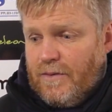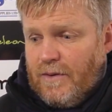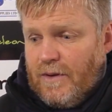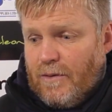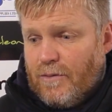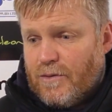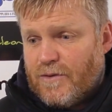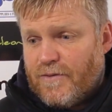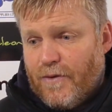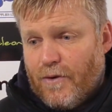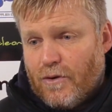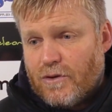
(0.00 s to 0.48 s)
I
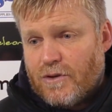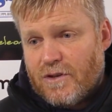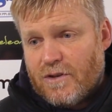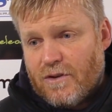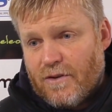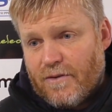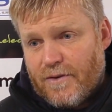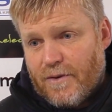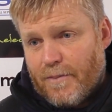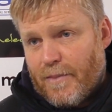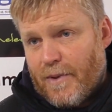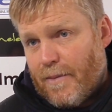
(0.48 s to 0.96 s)
was fortunate
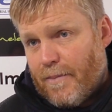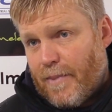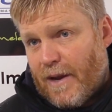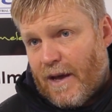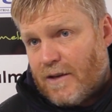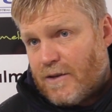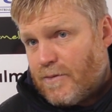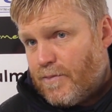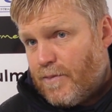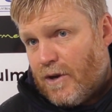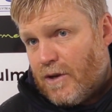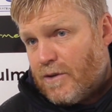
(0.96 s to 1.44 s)
enough to beat
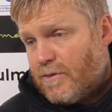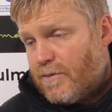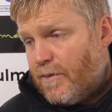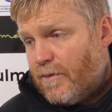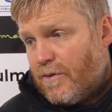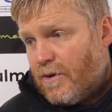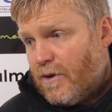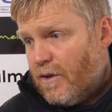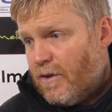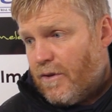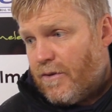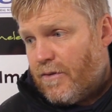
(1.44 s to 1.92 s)
Blyth Spartans when
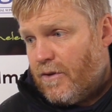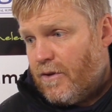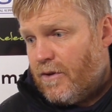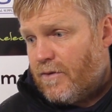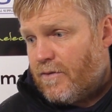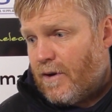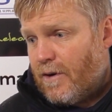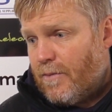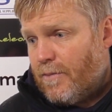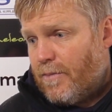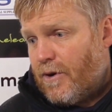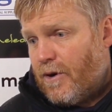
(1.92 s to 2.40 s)
we got the
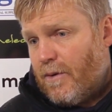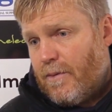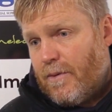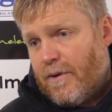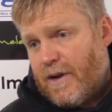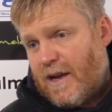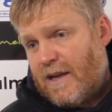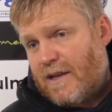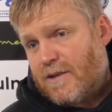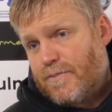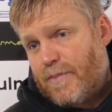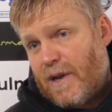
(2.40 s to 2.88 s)
third round proper
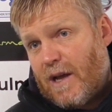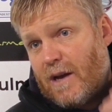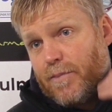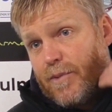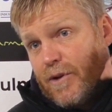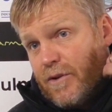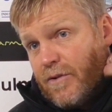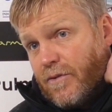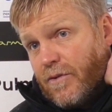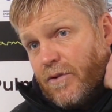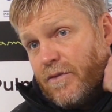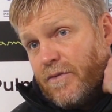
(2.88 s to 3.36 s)
against
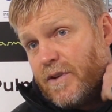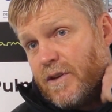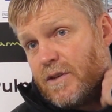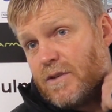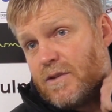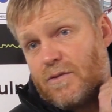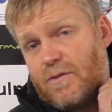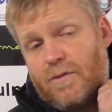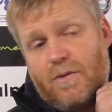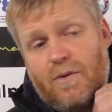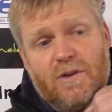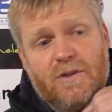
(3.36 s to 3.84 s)
Blackburn
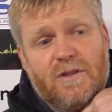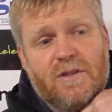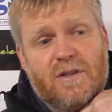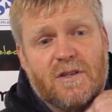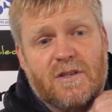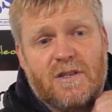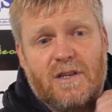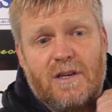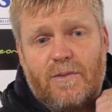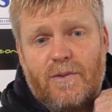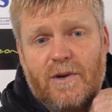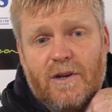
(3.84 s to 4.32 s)
Rovers, so what's to
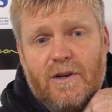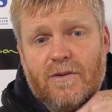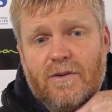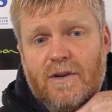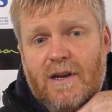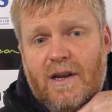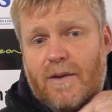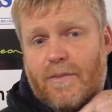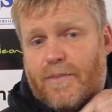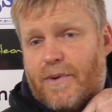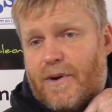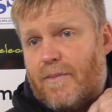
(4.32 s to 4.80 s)
say we don't
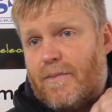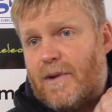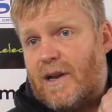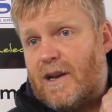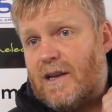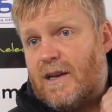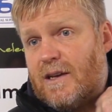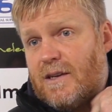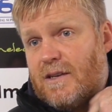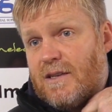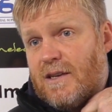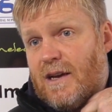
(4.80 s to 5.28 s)
get a Premier
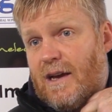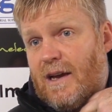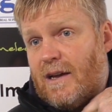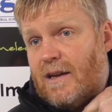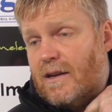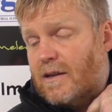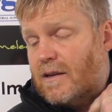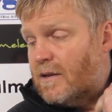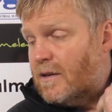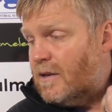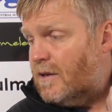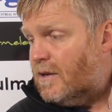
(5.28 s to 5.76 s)
League
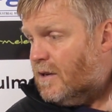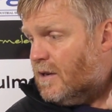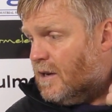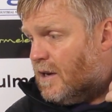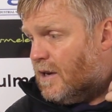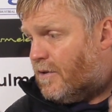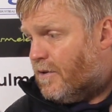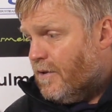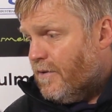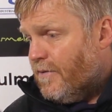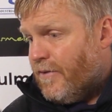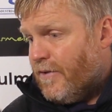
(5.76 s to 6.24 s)
side
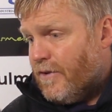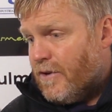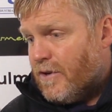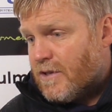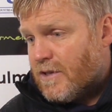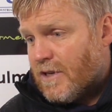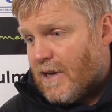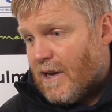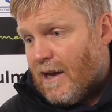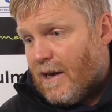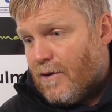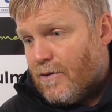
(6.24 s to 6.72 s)
here at the
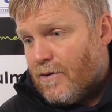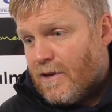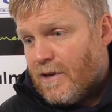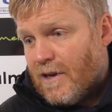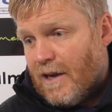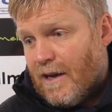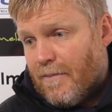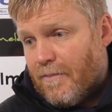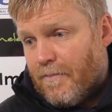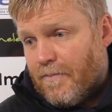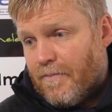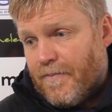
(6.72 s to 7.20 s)
First Cloud?
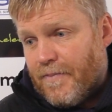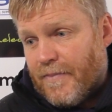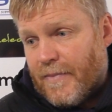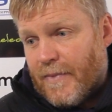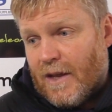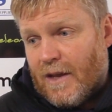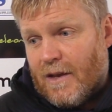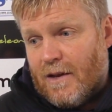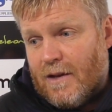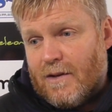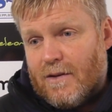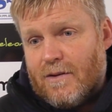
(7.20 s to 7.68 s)

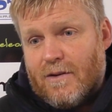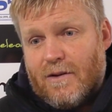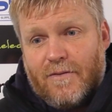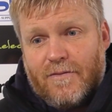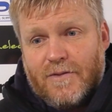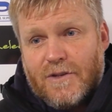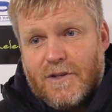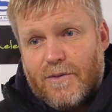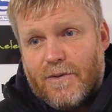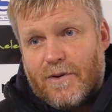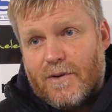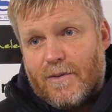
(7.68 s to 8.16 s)

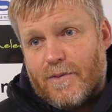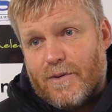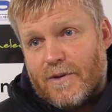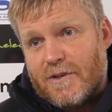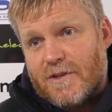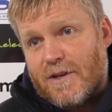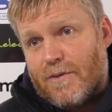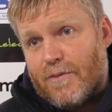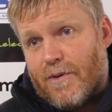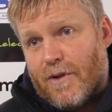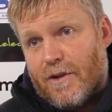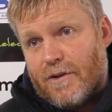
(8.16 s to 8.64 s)
Obviously we'll
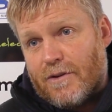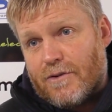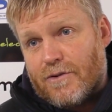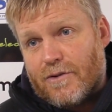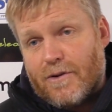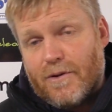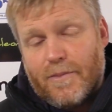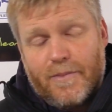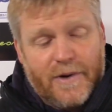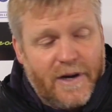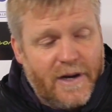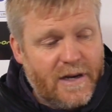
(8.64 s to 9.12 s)
see what the
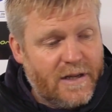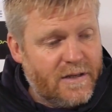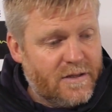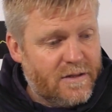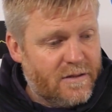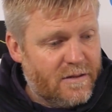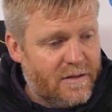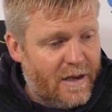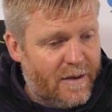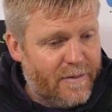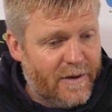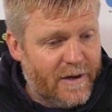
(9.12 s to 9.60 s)
draw
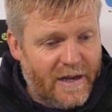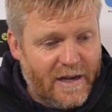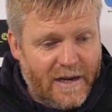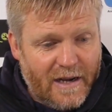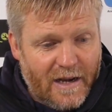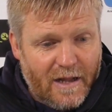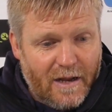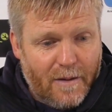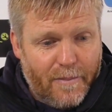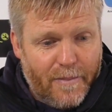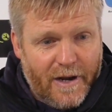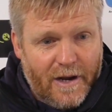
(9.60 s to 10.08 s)
brings. We need a
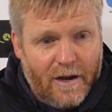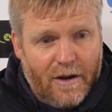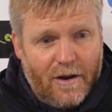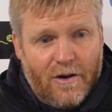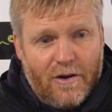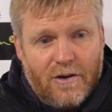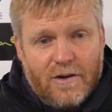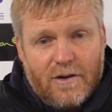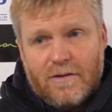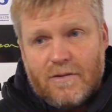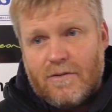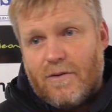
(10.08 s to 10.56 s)
little bit of
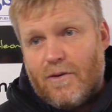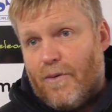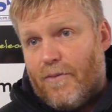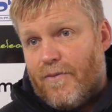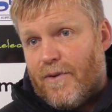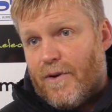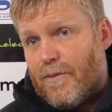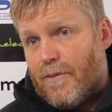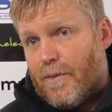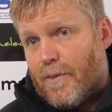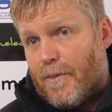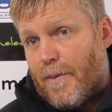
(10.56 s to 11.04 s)
luck.
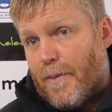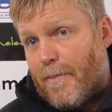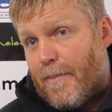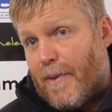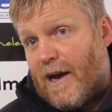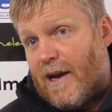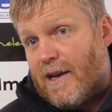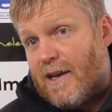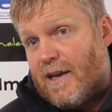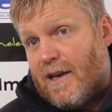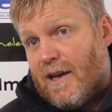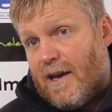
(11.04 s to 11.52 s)
Hopefully we'll be
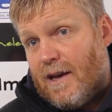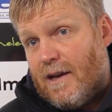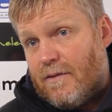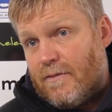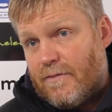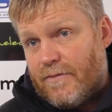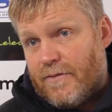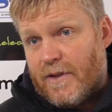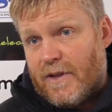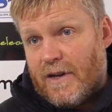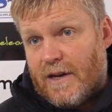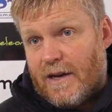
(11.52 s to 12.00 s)
back here
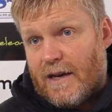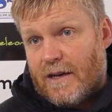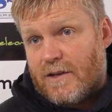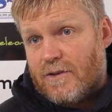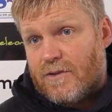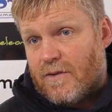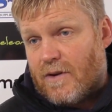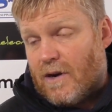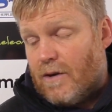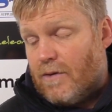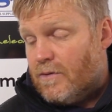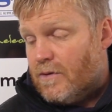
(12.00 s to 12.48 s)
for the
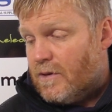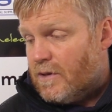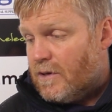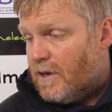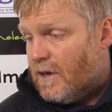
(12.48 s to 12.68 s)
next round.